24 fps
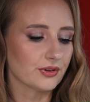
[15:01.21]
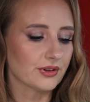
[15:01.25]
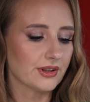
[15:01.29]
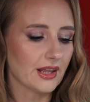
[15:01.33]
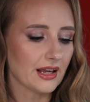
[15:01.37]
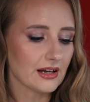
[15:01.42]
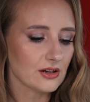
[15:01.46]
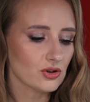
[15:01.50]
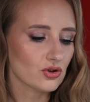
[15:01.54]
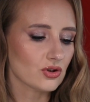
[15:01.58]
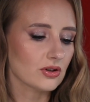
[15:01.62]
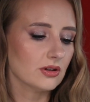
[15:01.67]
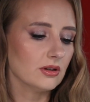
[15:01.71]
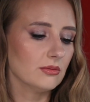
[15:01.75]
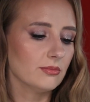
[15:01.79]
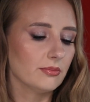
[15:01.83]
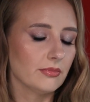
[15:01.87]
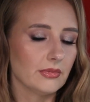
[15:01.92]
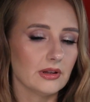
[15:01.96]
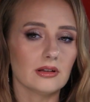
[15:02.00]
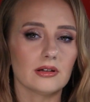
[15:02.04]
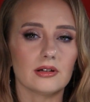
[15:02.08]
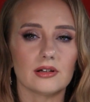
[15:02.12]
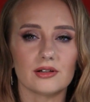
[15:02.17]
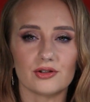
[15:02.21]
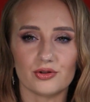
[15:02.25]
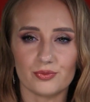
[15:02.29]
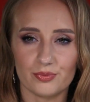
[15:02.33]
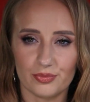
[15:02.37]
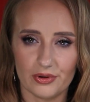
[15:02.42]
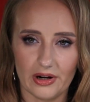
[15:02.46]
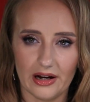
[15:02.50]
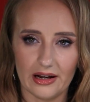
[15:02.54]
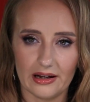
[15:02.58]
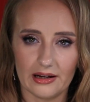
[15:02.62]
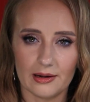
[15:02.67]
protection milky
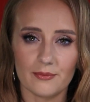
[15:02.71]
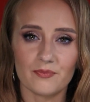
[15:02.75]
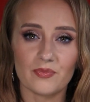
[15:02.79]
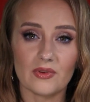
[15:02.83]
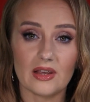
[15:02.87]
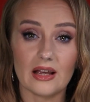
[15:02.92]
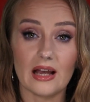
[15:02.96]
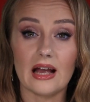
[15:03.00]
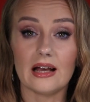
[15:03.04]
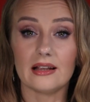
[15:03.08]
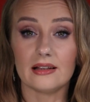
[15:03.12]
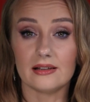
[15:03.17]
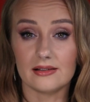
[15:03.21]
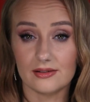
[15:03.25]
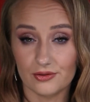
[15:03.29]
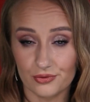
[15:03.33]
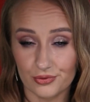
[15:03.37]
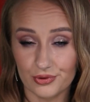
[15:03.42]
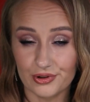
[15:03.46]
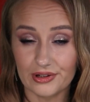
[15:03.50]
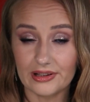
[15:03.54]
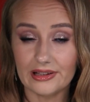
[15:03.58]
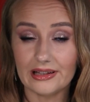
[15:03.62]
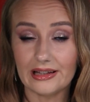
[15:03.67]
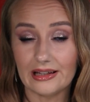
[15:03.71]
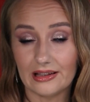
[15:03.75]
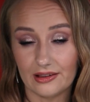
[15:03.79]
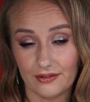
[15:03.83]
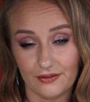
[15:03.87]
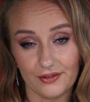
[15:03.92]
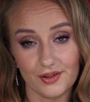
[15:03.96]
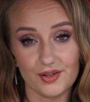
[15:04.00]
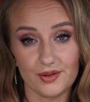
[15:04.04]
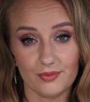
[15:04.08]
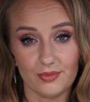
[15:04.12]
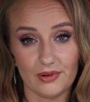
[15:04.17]
spray, and it's really
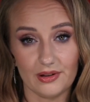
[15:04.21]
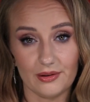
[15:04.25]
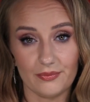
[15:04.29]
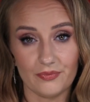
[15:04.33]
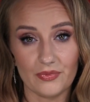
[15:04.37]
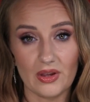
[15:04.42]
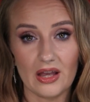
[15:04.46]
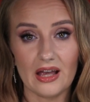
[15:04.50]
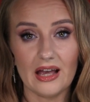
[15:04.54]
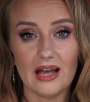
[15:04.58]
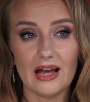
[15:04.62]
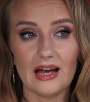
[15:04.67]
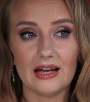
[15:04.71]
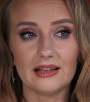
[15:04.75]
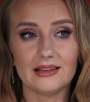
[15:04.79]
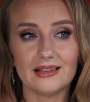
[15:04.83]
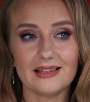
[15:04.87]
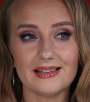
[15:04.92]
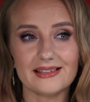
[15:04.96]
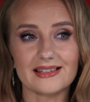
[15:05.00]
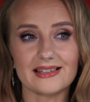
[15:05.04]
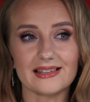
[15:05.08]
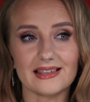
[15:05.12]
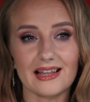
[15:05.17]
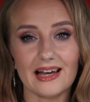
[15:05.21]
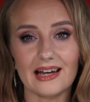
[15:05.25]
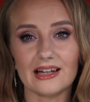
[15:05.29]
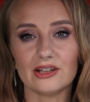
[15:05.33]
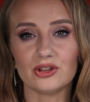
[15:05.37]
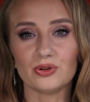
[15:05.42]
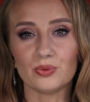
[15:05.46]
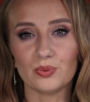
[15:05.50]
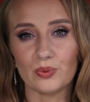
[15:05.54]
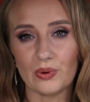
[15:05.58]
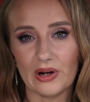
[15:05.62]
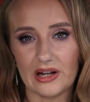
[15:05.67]
invisible, and it's
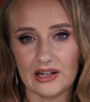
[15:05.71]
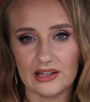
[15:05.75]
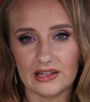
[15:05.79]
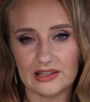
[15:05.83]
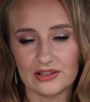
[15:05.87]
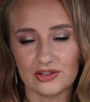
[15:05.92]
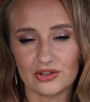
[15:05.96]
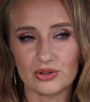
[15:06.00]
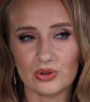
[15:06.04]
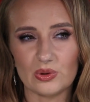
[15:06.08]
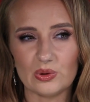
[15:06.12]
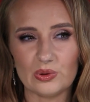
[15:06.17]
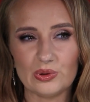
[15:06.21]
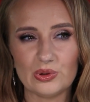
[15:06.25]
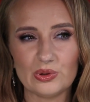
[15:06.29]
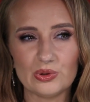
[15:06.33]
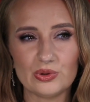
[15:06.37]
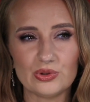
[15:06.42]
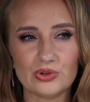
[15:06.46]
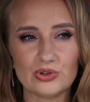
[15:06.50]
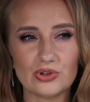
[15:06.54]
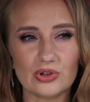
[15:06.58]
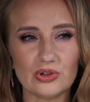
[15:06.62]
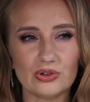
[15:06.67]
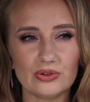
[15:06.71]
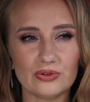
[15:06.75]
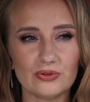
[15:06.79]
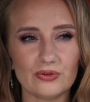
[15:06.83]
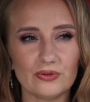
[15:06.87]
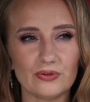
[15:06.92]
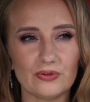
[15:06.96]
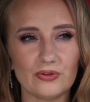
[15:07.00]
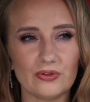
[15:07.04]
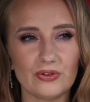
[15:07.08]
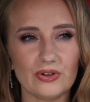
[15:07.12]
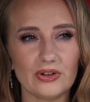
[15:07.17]
lightweighted, so you don't
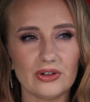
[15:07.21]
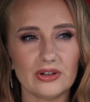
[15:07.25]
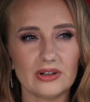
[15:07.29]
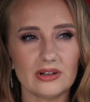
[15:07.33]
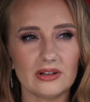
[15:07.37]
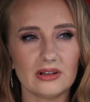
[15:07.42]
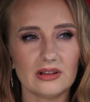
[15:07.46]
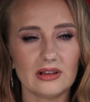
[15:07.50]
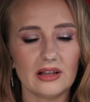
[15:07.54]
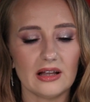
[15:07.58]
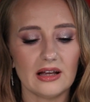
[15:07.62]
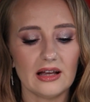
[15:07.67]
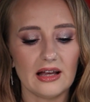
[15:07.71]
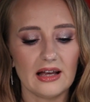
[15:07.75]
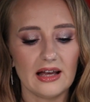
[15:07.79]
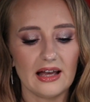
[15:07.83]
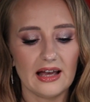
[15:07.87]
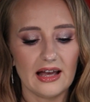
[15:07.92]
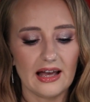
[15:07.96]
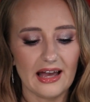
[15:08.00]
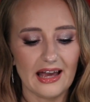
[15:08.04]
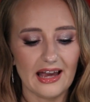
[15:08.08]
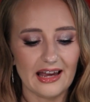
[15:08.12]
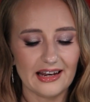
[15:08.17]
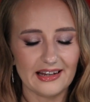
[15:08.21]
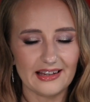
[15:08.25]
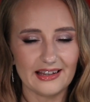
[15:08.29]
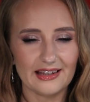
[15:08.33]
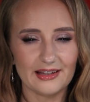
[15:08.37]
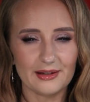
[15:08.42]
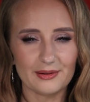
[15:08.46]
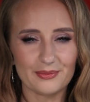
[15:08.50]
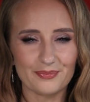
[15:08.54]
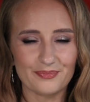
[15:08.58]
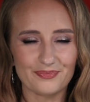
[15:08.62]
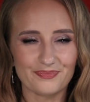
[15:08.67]
feel
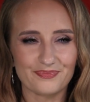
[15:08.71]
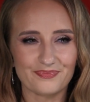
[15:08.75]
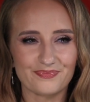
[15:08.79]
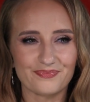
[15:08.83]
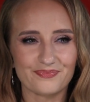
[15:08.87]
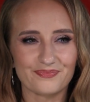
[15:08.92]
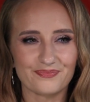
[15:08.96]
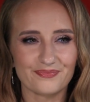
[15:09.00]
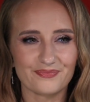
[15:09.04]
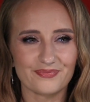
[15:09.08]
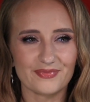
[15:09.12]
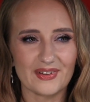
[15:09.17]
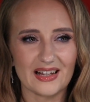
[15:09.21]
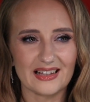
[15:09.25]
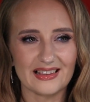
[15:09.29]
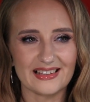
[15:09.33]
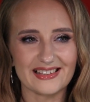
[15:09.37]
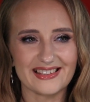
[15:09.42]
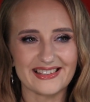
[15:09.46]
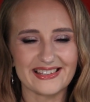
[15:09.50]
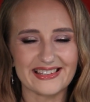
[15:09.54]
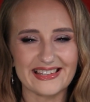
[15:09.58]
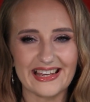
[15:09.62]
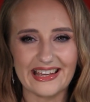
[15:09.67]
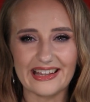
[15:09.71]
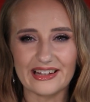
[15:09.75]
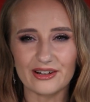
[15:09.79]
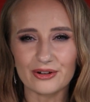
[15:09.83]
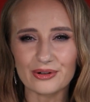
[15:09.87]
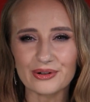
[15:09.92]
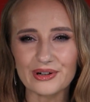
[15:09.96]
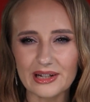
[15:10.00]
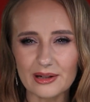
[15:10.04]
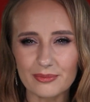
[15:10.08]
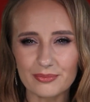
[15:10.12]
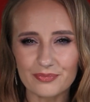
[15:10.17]
any let's say
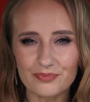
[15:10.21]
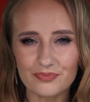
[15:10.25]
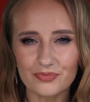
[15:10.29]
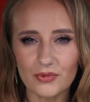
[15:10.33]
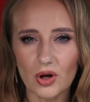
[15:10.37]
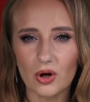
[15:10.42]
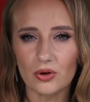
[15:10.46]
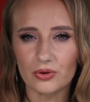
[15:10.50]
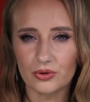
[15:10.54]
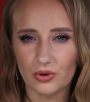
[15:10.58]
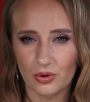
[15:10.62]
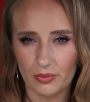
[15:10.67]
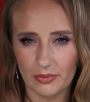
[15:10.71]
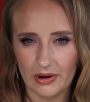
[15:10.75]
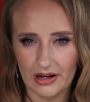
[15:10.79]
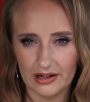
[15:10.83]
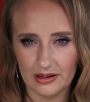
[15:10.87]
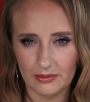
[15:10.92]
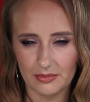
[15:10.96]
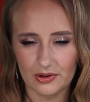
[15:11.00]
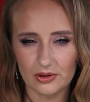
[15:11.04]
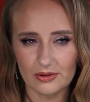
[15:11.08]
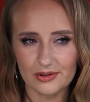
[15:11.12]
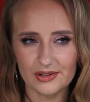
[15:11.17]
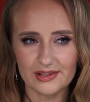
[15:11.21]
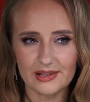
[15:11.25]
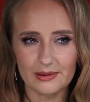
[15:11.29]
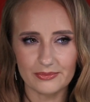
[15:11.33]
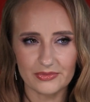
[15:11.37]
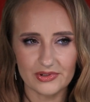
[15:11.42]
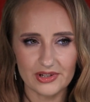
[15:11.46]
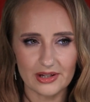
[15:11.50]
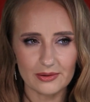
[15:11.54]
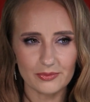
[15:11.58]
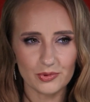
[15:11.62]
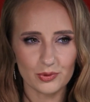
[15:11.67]
cream on your body, because
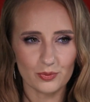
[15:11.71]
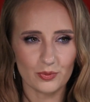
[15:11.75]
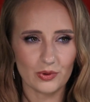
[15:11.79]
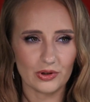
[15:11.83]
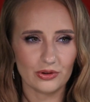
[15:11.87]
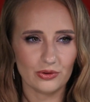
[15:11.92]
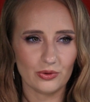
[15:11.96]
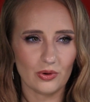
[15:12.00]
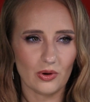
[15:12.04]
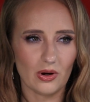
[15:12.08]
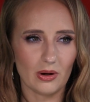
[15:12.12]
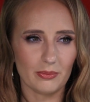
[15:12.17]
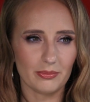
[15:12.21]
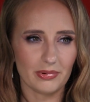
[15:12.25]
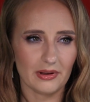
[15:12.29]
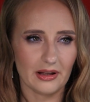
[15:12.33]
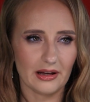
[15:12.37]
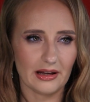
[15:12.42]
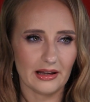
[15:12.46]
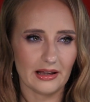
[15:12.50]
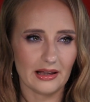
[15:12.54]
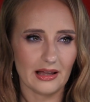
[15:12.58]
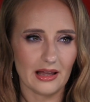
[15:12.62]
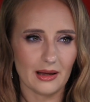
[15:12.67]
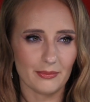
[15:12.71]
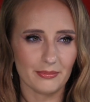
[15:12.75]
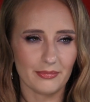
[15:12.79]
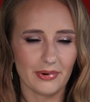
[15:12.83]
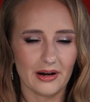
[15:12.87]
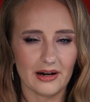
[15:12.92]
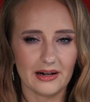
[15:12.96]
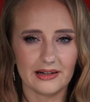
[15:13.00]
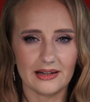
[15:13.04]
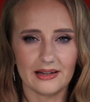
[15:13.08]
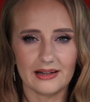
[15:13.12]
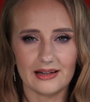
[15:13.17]
sometimes when you apply a
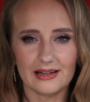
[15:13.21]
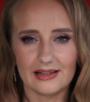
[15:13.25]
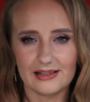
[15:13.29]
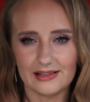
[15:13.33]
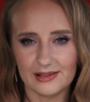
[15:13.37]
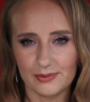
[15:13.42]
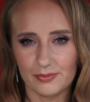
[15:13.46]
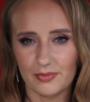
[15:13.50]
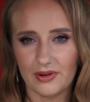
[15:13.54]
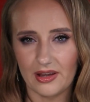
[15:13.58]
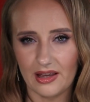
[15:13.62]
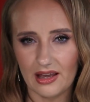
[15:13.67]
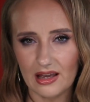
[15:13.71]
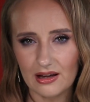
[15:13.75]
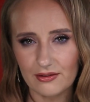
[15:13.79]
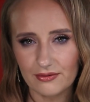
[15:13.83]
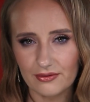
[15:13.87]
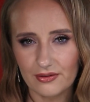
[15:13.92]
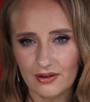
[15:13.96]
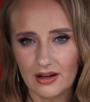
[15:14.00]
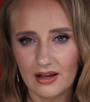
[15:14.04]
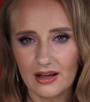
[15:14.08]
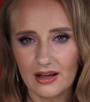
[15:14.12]
body SPF,